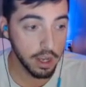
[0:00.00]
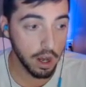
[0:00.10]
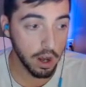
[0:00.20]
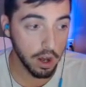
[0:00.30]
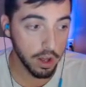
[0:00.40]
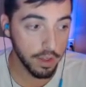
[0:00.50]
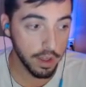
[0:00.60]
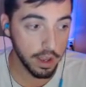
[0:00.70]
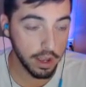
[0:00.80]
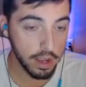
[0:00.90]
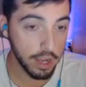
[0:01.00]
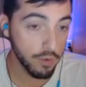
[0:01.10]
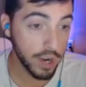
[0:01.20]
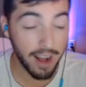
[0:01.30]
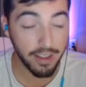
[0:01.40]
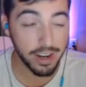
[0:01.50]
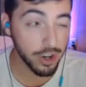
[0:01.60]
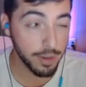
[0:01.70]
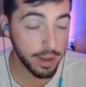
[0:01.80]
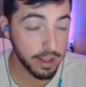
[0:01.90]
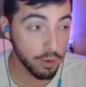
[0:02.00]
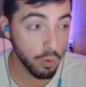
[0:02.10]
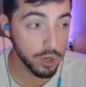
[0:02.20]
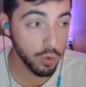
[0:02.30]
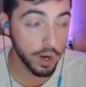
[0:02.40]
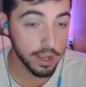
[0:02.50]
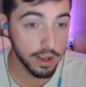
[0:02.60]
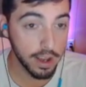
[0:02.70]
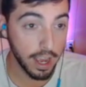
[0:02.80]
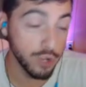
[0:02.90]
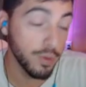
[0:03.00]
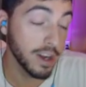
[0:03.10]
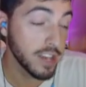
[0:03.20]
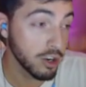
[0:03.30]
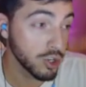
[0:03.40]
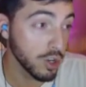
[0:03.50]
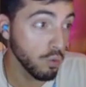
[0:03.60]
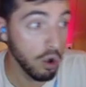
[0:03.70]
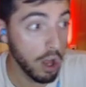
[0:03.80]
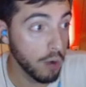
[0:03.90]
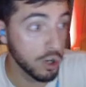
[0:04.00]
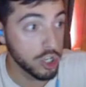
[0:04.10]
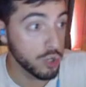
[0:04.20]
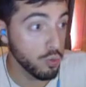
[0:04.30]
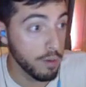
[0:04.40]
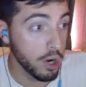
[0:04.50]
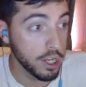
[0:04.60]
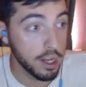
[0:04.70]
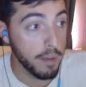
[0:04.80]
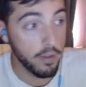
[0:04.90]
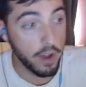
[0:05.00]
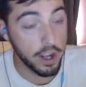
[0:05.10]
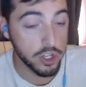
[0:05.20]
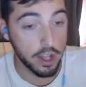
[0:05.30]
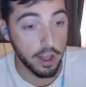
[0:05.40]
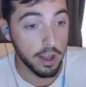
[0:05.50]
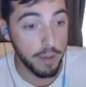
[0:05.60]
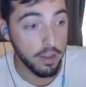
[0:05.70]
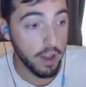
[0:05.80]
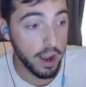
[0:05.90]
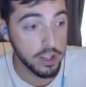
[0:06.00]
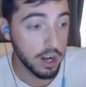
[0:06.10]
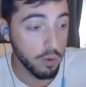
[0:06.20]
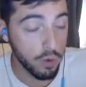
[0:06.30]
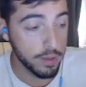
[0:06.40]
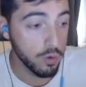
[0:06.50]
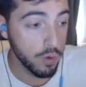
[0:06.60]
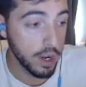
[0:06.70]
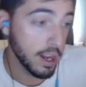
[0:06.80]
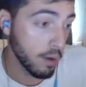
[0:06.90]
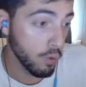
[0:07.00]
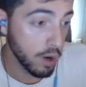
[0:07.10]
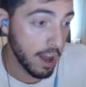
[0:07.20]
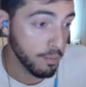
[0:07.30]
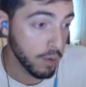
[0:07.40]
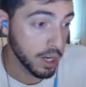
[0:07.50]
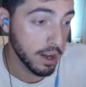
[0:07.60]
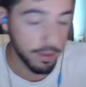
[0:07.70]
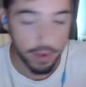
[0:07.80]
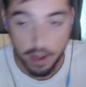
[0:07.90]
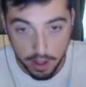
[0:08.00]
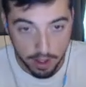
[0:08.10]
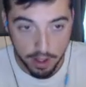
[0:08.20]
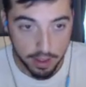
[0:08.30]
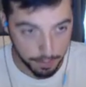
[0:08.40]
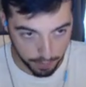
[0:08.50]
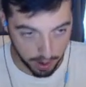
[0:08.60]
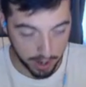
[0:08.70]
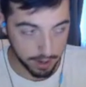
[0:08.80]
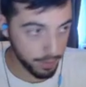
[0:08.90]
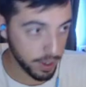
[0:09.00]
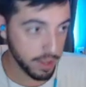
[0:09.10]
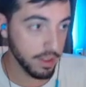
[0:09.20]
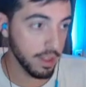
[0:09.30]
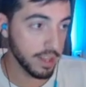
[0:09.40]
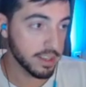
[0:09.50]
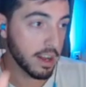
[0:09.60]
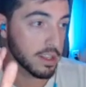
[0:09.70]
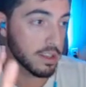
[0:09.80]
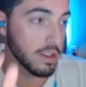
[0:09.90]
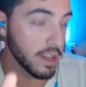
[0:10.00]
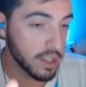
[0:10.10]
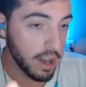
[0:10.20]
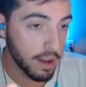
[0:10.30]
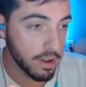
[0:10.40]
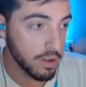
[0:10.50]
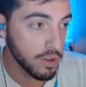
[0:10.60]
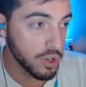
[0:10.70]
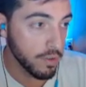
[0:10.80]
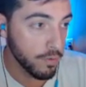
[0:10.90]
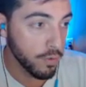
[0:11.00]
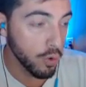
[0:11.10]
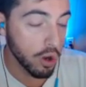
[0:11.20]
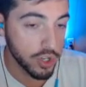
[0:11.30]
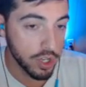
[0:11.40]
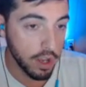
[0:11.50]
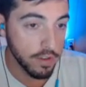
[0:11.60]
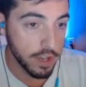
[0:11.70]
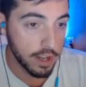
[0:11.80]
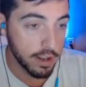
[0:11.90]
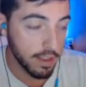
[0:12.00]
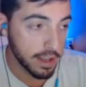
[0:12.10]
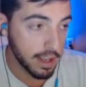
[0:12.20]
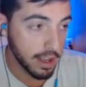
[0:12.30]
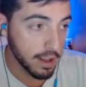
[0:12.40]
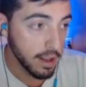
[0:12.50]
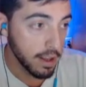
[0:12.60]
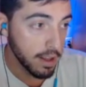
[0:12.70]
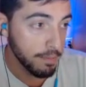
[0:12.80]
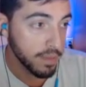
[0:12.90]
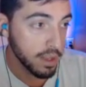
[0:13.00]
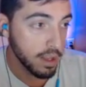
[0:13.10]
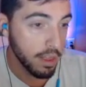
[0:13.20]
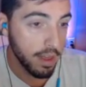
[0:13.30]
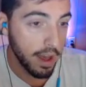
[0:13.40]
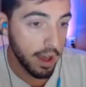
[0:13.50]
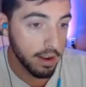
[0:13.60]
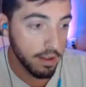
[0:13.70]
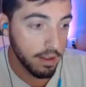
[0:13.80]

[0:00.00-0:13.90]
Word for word: uh, in reality, you're going to make like 120. And you might say to yourself, well, I want to just win money on Mad Lions because I like Mad Lions and I want them to win and I want to have money on them. Then fine. But let's not, let's not fool ourselves into thinking that